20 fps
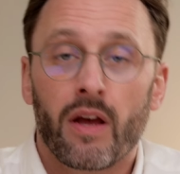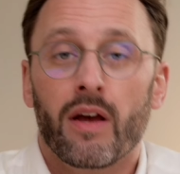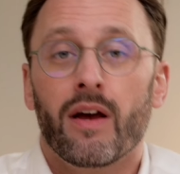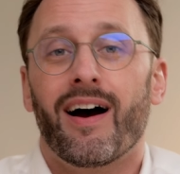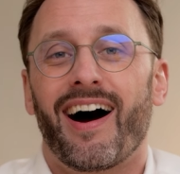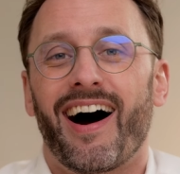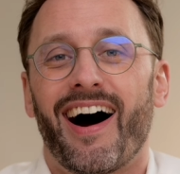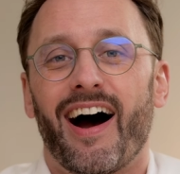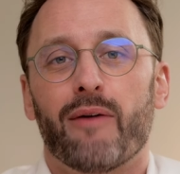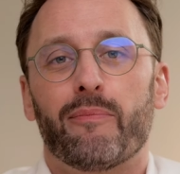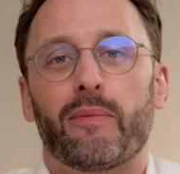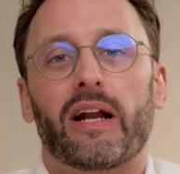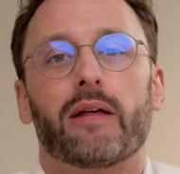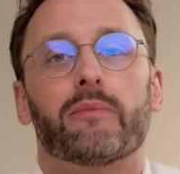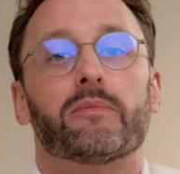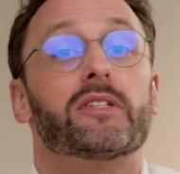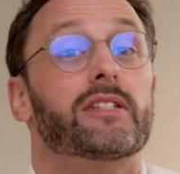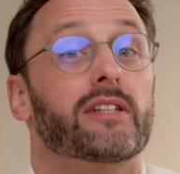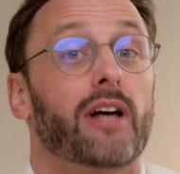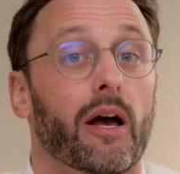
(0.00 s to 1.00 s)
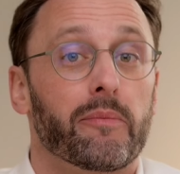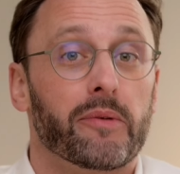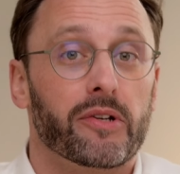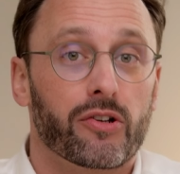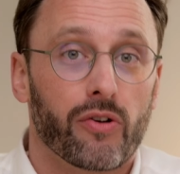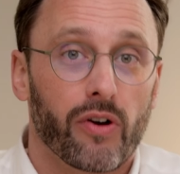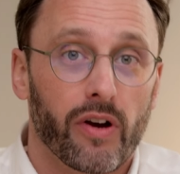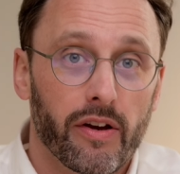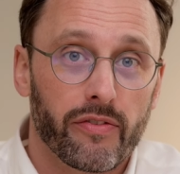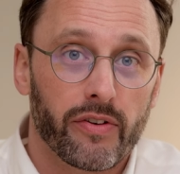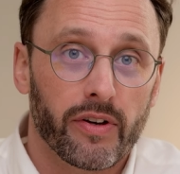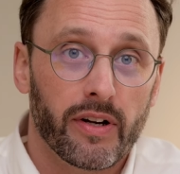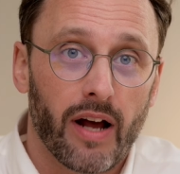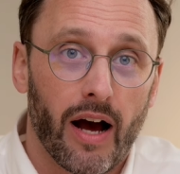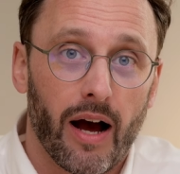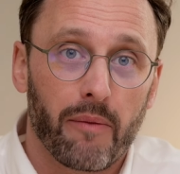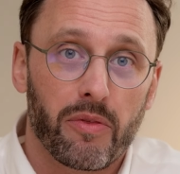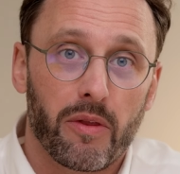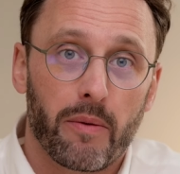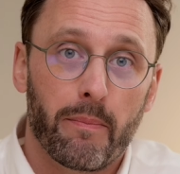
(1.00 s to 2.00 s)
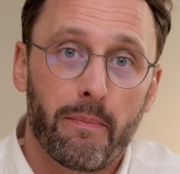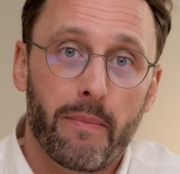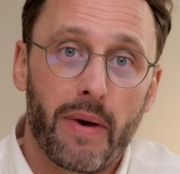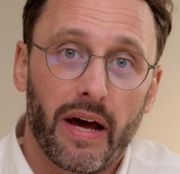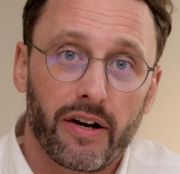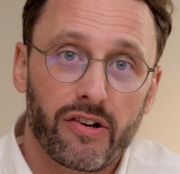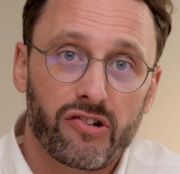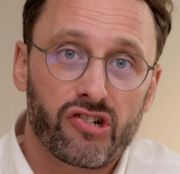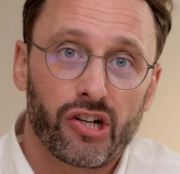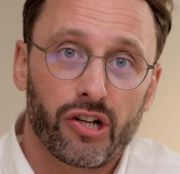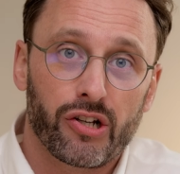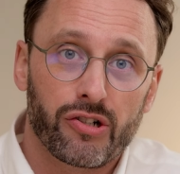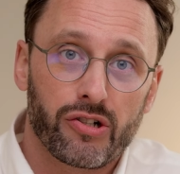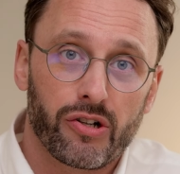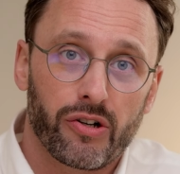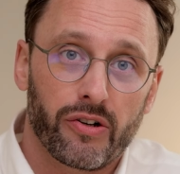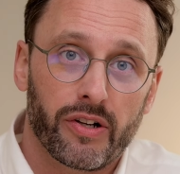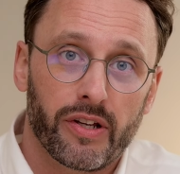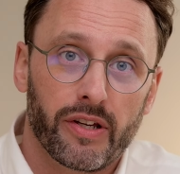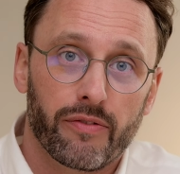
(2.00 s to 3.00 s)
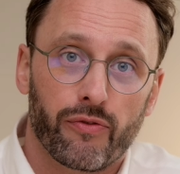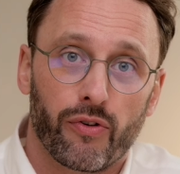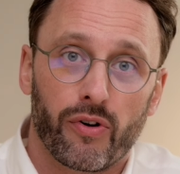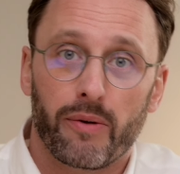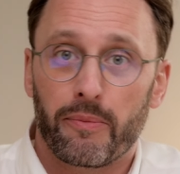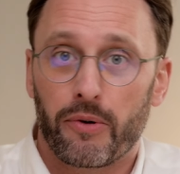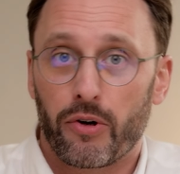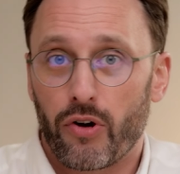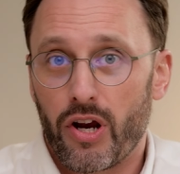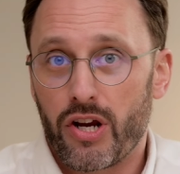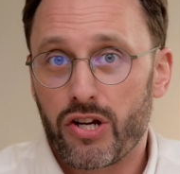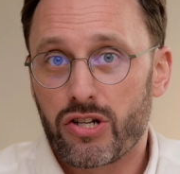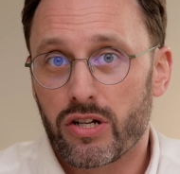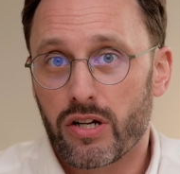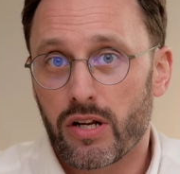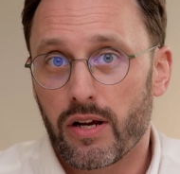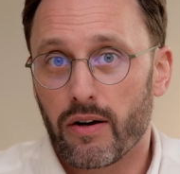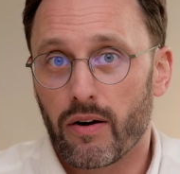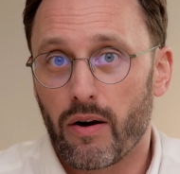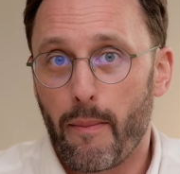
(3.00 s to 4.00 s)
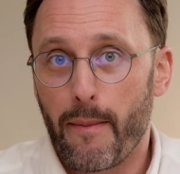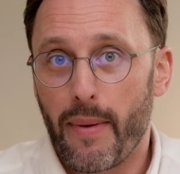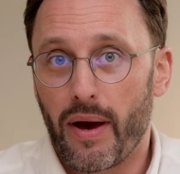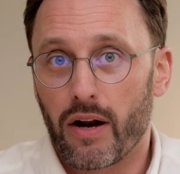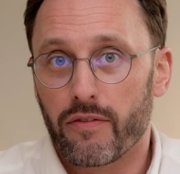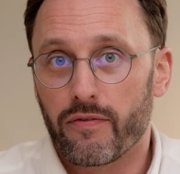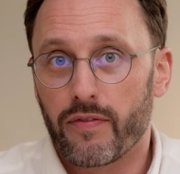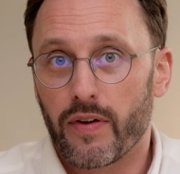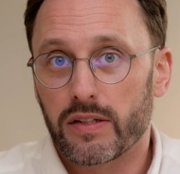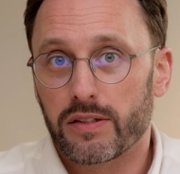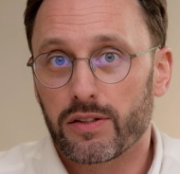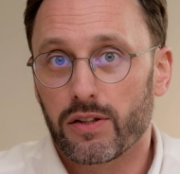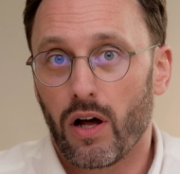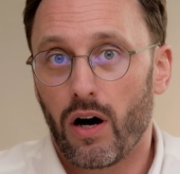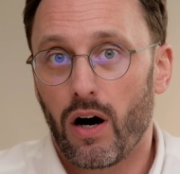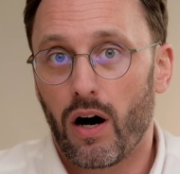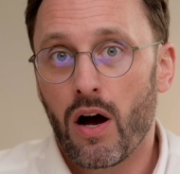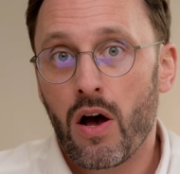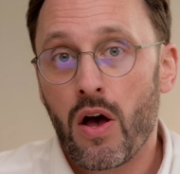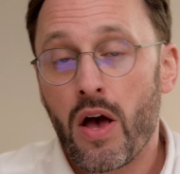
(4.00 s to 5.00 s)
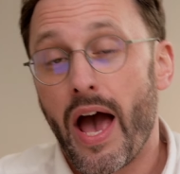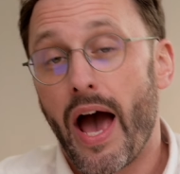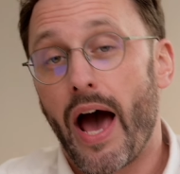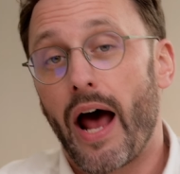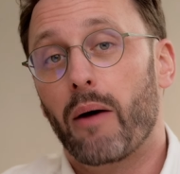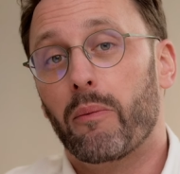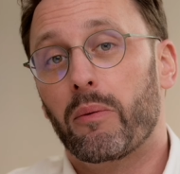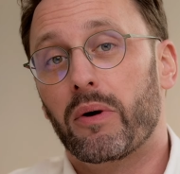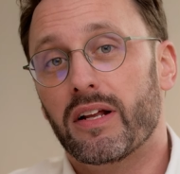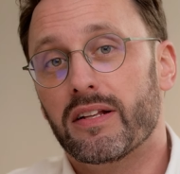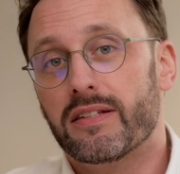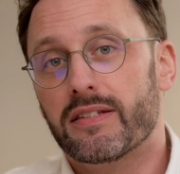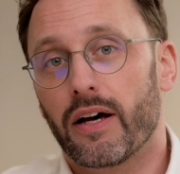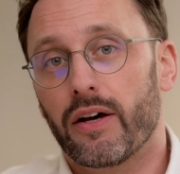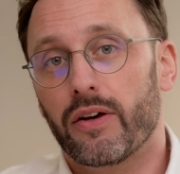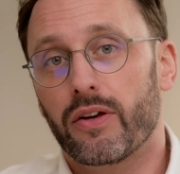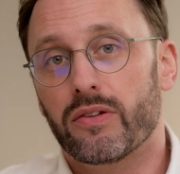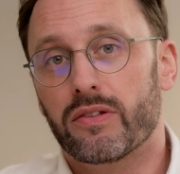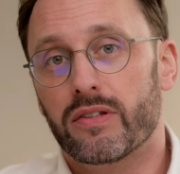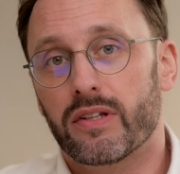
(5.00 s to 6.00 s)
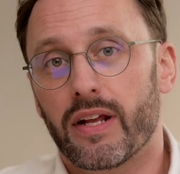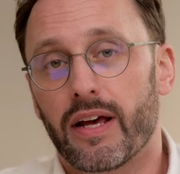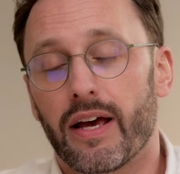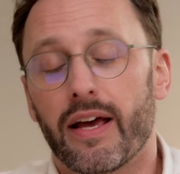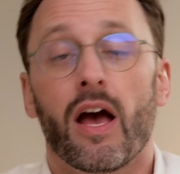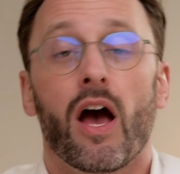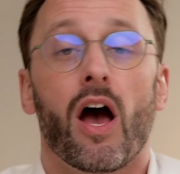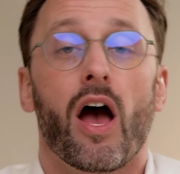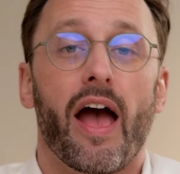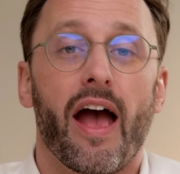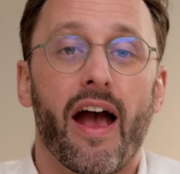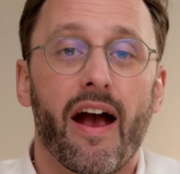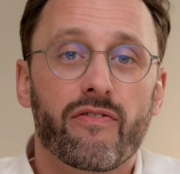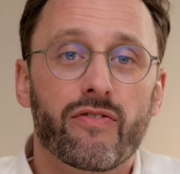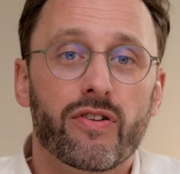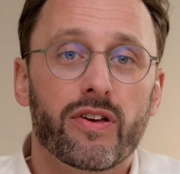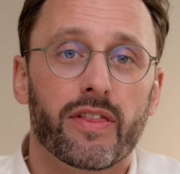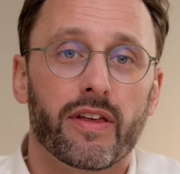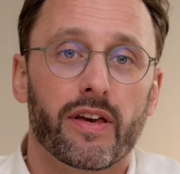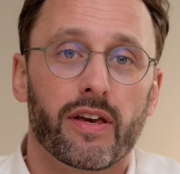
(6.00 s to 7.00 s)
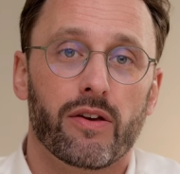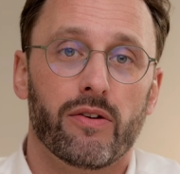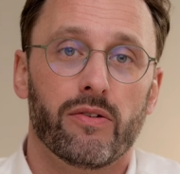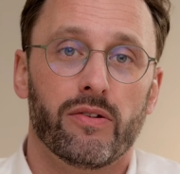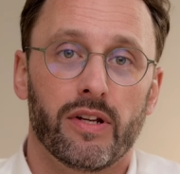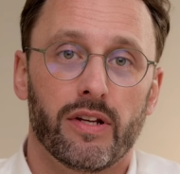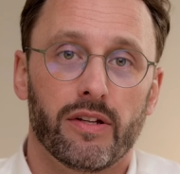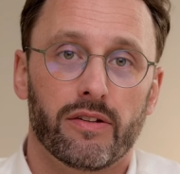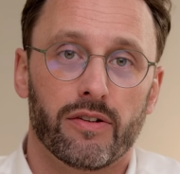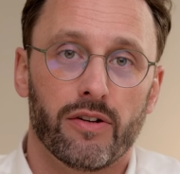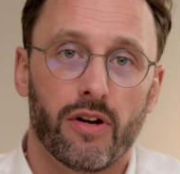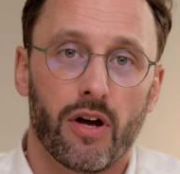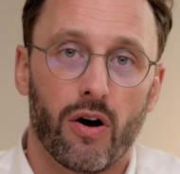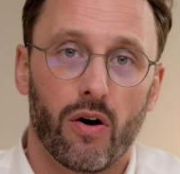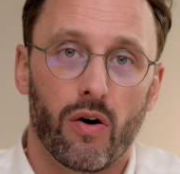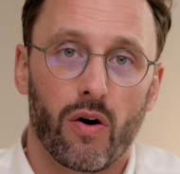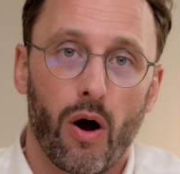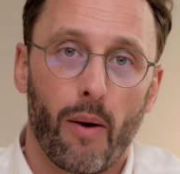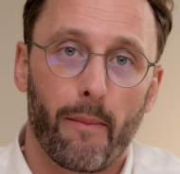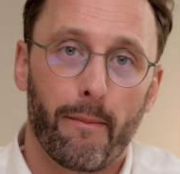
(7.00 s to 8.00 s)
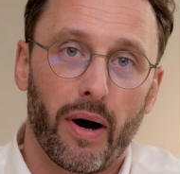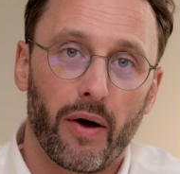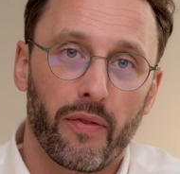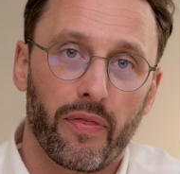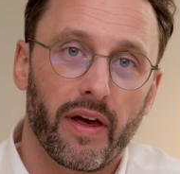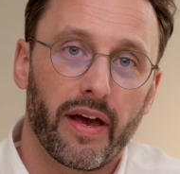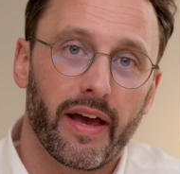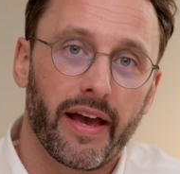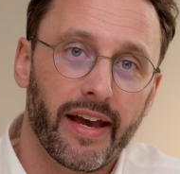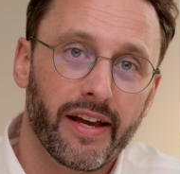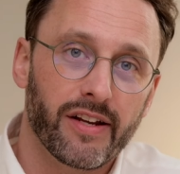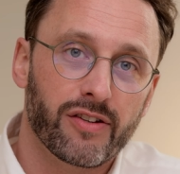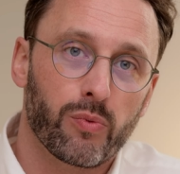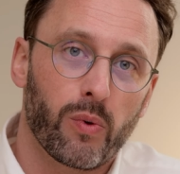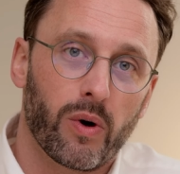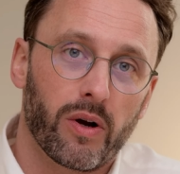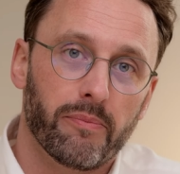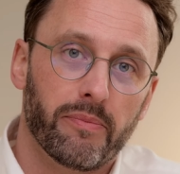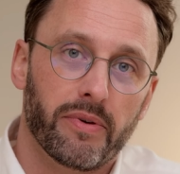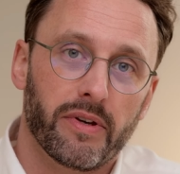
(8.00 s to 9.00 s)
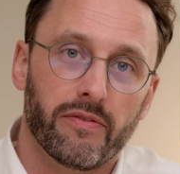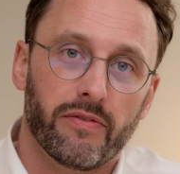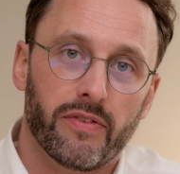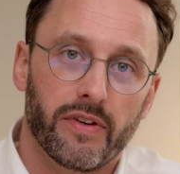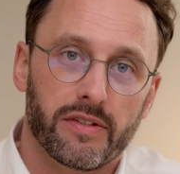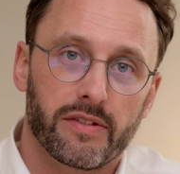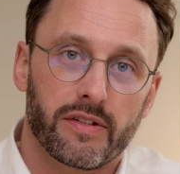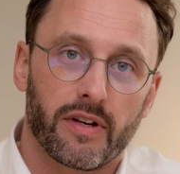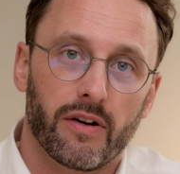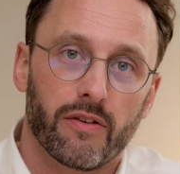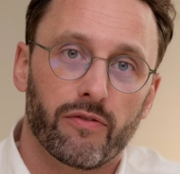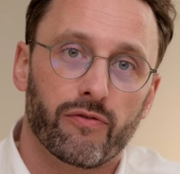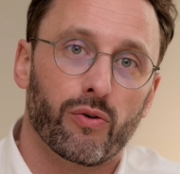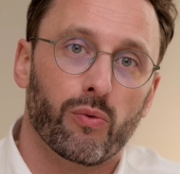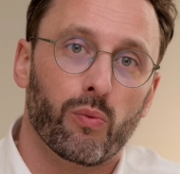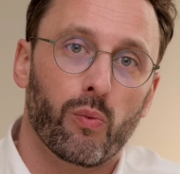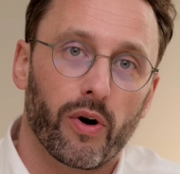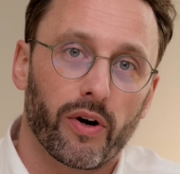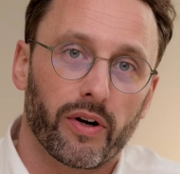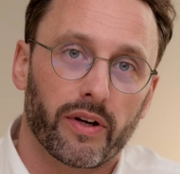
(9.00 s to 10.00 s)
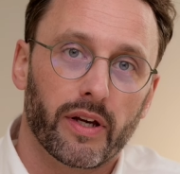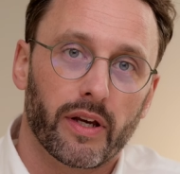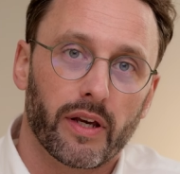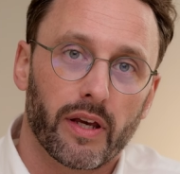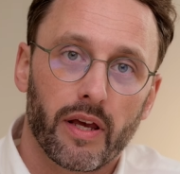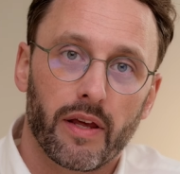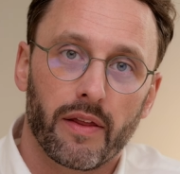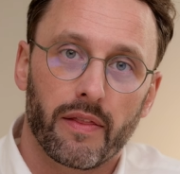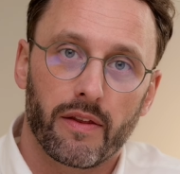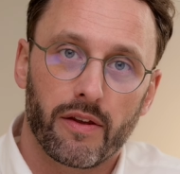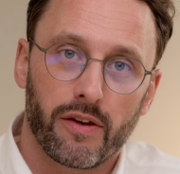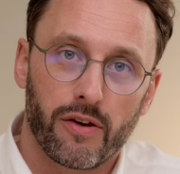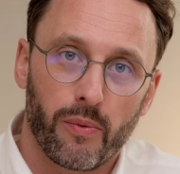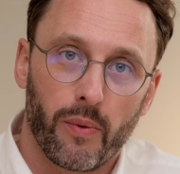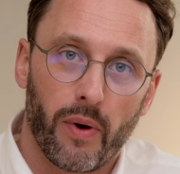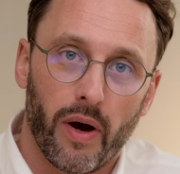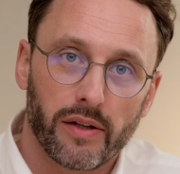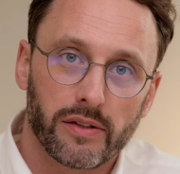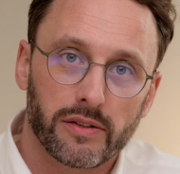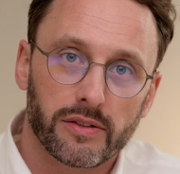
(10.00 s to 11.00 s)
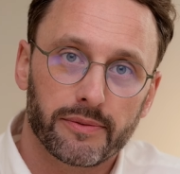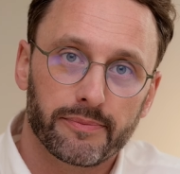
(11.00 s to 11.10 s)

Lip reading: Hi, my name is Simon Craven. I'm the managing attorney for immigration here at Manifest Law, and I'm going to tell you today everything you need to know about the H1B visa for working in the US.